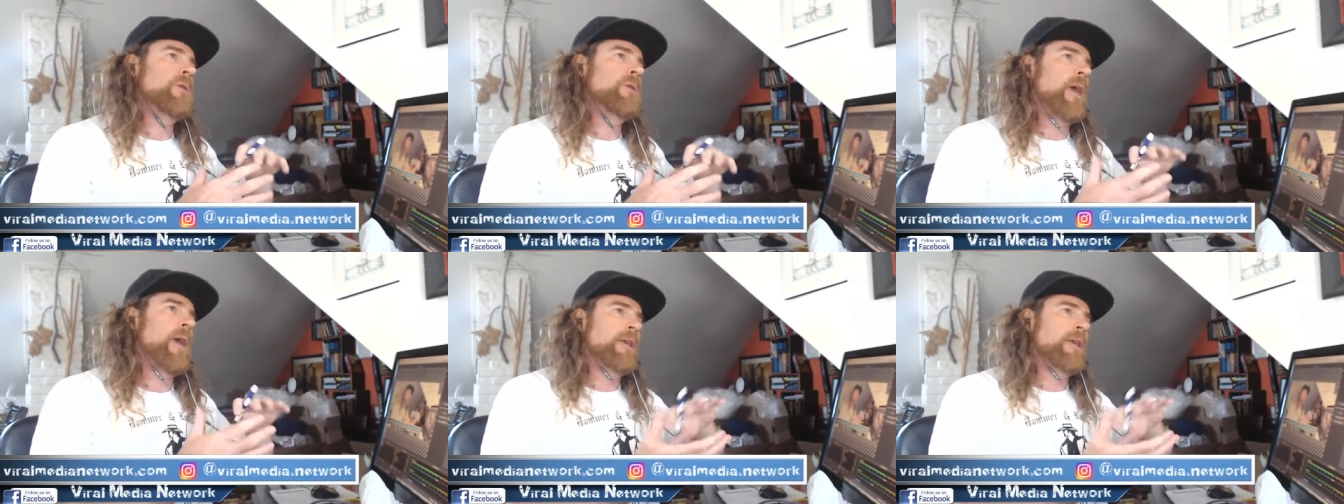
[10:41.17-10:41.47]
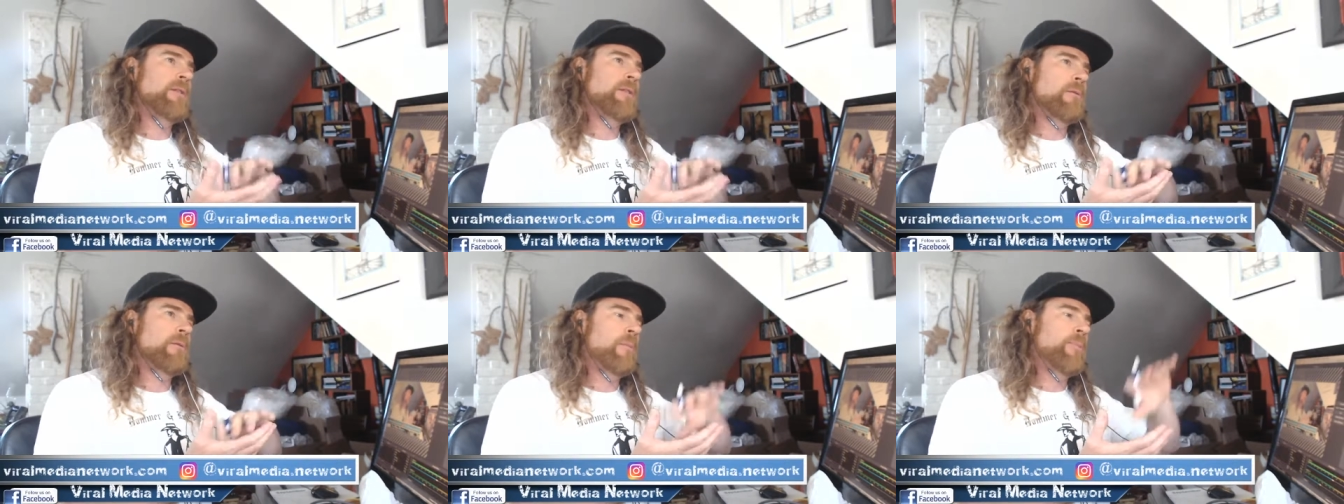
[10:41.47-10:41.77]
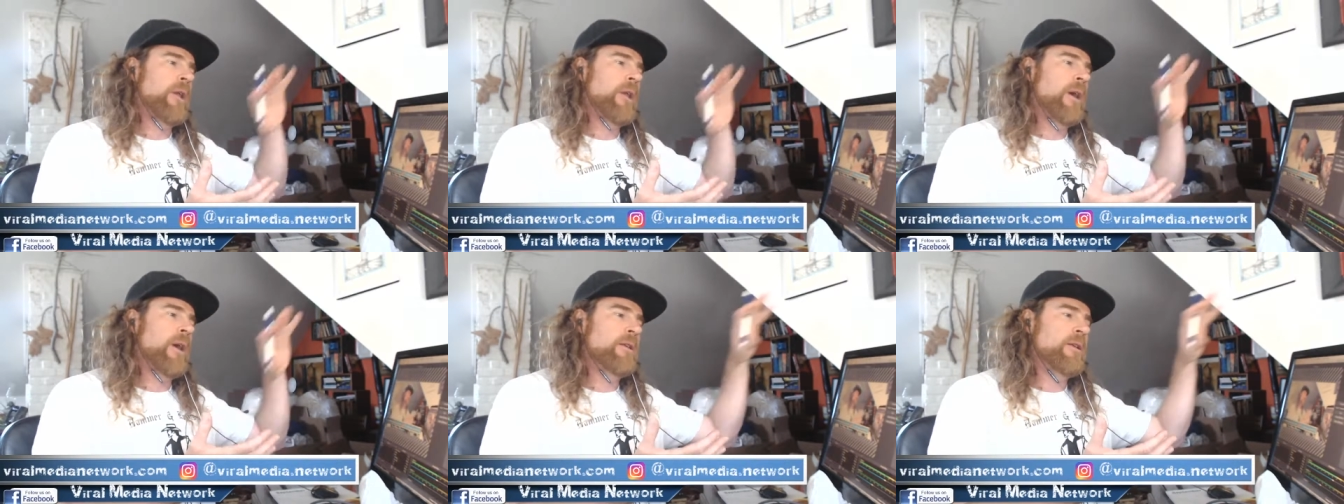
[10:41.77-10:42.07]
as it
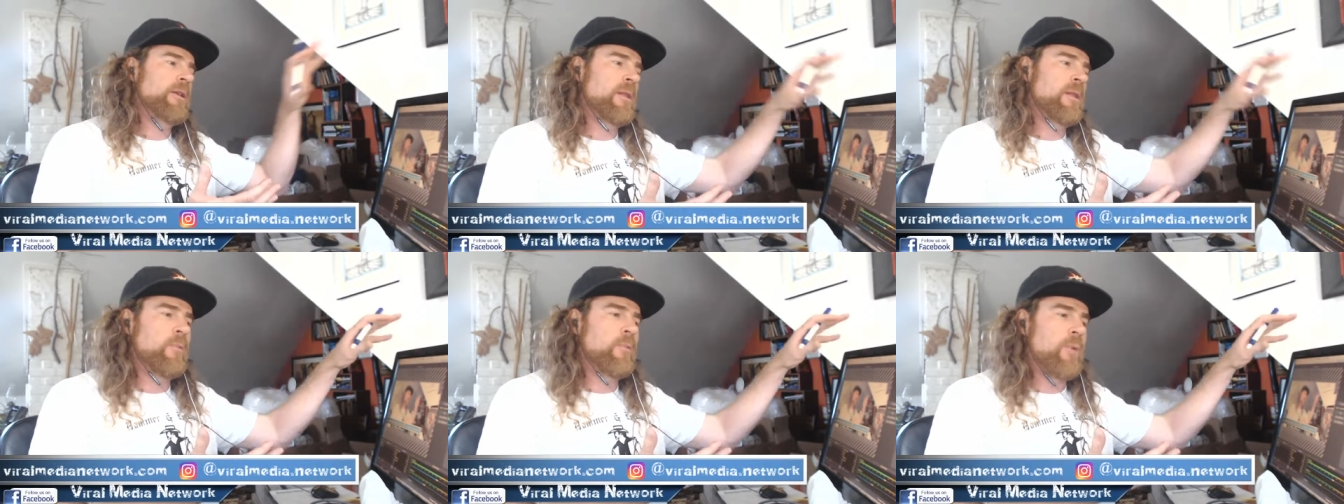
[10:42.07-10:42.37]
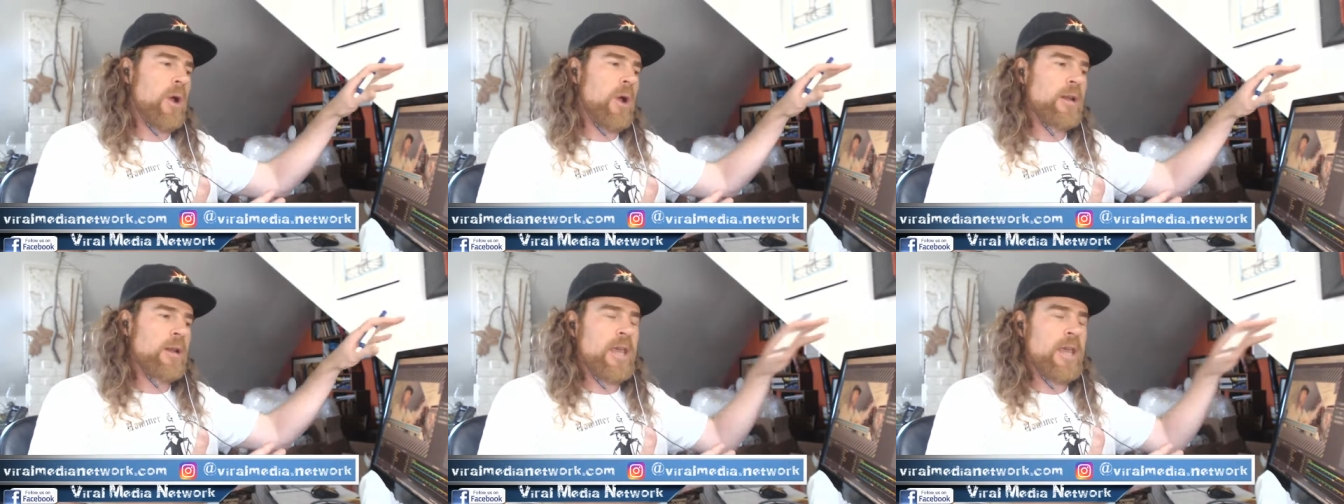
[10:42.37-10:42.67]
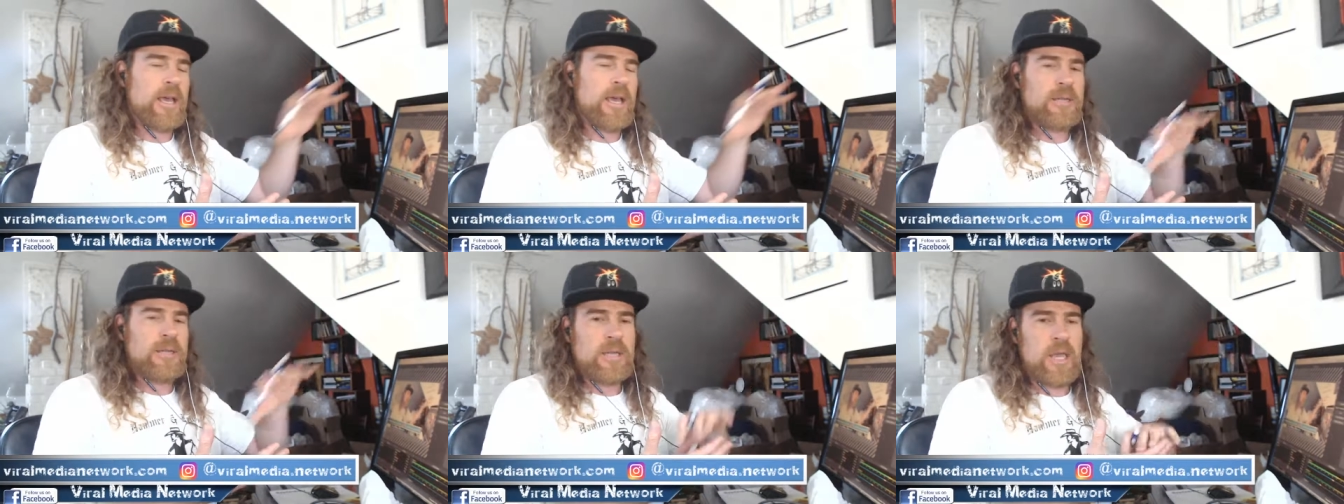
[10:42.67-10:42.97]
applies to the
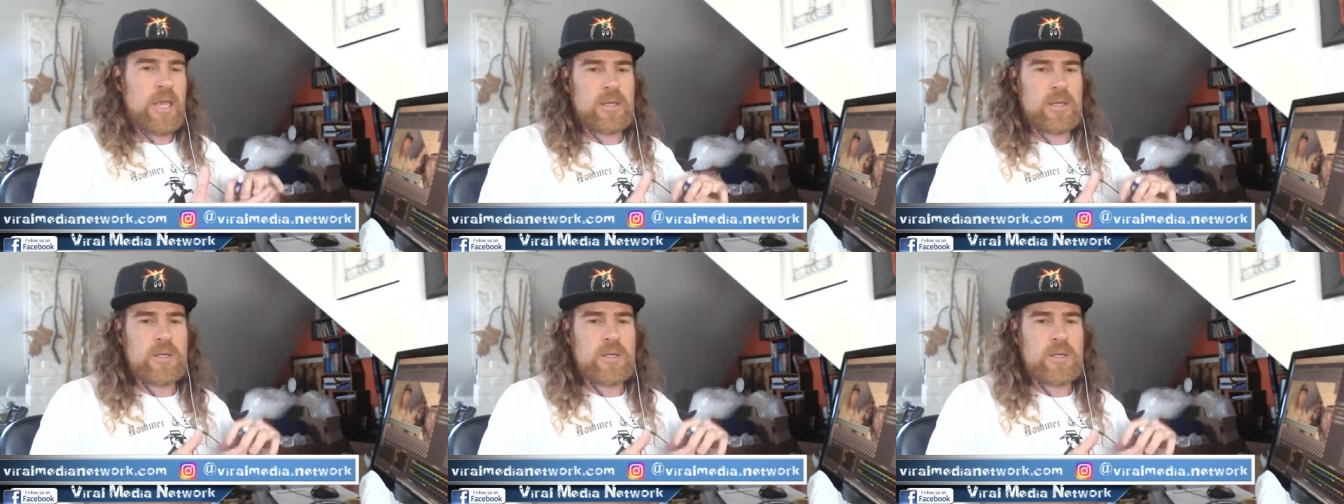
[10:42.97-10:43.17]
broadcast tech.